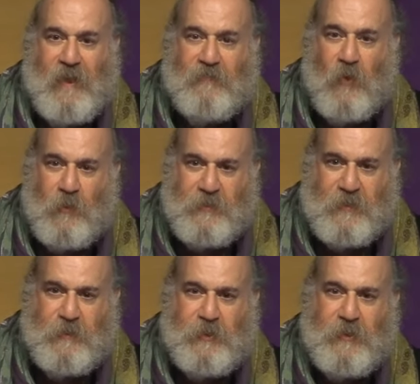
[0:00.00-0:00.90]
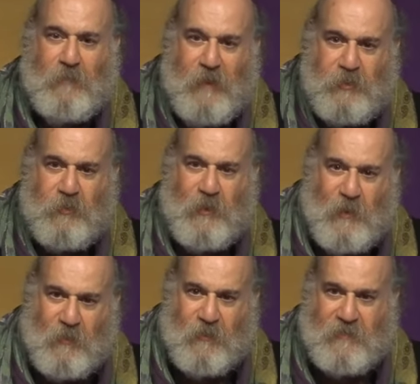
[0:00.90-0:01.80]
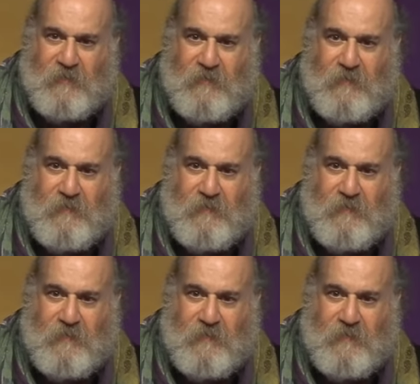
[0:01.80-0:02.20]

a voltage and measure the current,